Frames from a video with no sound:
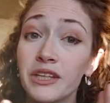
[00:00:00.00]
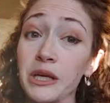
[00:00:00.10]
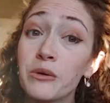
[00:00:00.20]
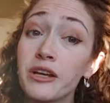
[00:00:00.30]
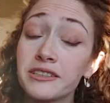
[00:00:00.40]

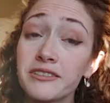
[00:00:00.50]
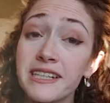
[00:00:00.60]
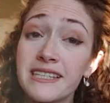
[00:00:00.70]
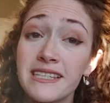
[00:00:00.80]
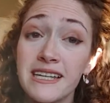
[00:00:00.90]
You will also
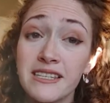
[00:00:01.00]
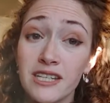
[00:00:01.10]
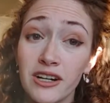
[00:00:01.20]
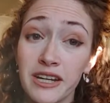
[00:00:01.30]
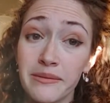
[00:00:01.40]
need seed
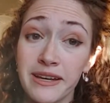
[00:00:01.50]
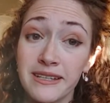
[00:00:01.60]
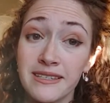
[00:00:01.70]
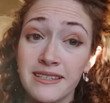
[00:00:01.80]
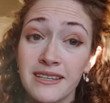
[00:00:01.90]
starting
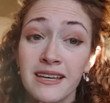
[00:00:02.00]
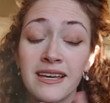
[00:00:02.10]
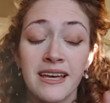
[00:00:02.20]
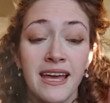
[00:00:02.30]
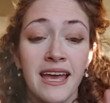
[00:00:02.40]
mix,
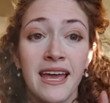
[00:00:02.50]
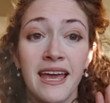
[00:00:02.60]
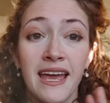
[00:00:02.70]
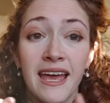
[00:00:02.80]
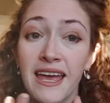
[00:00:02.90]

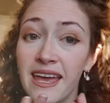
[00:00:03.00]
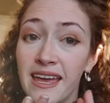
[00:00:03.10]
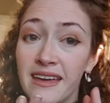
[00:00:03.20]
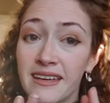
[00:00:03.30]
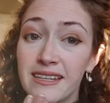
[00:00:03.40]

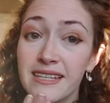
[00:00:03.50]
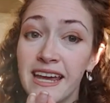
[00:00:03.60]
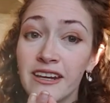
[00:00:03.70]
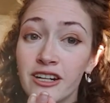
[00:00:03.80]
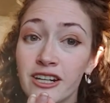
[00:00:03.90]
a
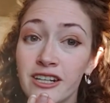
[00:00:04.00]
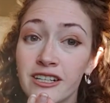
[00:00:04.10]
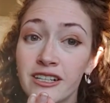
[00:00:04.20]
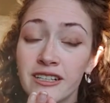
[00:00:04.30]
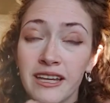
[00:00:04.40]

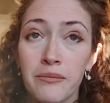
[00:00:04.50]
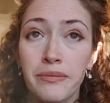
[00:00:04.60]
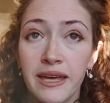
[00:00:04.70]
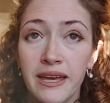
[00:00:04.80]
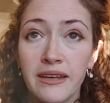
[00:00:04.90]
container, like a
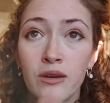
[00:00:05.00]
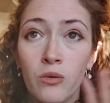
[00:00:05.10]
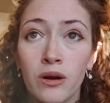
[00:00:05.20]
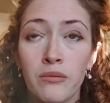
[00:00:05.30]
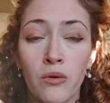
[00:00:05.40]
bin
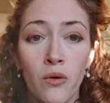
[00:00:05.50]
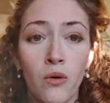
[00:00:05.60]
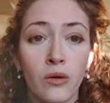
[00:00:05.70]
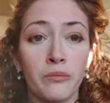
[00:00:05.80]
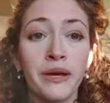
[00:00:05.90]
or a
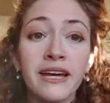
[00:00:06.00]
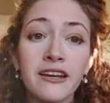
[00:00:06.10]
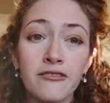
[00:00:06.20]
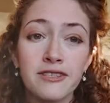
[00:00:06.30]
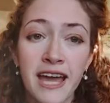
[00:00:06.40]
bowl, big
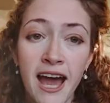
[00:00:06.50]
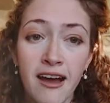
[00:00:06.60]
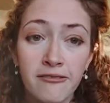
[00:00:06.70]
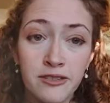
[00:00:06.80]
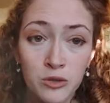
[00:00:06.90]
enough to
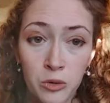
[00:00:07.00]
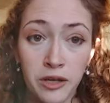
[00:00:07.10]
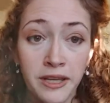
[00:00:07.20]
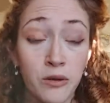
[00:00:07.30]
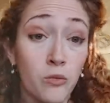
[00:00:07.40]
have
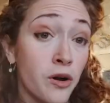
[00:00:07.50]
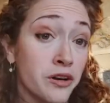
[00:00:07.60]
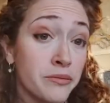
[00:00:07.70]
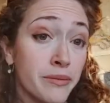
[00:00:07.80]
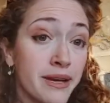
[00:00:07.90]
soil and
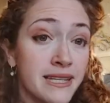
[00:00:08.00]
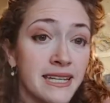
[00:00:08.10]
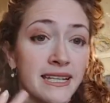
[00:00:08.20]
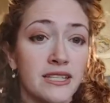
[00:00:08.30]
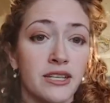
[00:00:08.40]
water be mixed
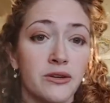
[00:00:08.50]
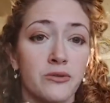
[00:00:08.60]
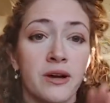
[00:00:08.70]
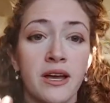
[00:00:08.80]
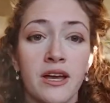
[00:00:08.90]

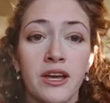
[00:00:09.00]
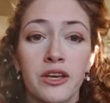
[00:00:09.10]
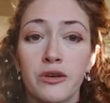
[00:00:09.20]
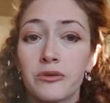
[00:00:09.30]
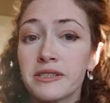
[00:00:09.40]
into.
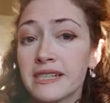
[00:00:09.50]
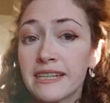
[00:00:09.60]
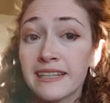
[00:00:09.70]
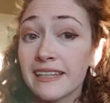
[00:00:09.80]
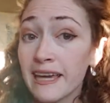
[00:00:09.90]
You will
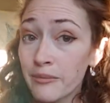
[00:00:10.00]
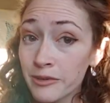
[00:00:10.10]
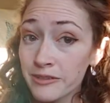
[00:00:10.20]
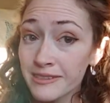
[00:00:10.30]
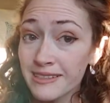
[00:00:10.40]
need
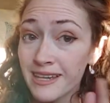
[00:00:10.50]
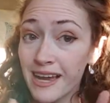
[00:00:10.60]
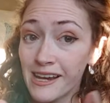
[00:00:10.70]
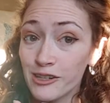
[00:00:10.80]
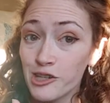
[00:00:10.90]
labels,
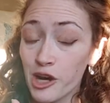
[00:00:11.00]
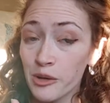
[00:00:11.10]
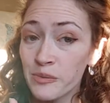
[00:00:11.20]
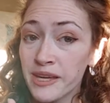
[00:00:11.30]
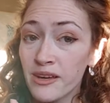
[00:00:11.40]
a
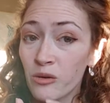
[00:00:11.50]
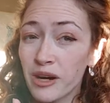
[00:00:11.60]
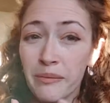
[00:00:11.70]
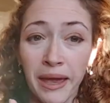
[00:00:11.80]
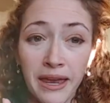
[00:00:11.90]
Sharpie or
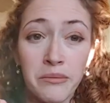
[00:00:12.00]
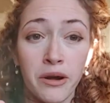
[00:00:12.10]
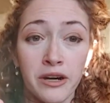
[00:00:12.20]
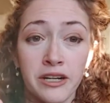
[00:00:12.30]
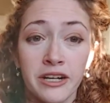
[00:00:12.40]
a paint
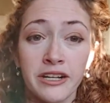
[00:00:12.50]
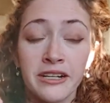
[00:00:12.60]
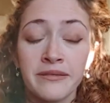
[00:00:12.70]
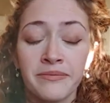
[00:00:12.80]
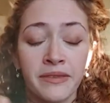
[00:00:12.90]

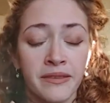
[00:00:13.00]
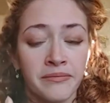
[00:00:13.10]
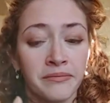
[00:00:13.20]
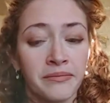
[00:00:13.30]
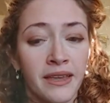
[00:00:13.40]
marker,
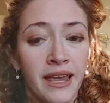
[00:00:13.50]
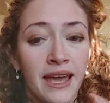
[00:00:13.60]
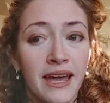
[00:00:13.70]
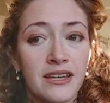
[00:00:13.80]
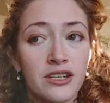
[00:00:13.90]

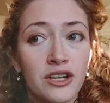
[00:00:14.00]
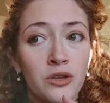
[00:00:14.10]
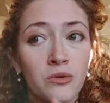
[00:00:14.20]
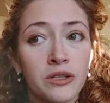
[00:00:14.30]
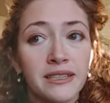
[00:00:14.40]
and
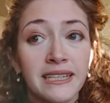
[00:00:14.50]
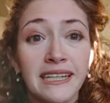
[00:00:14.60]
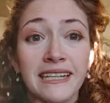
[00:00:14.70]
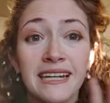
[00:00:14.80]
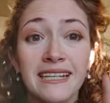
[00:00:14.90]
you will
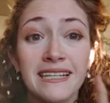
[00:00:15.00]
need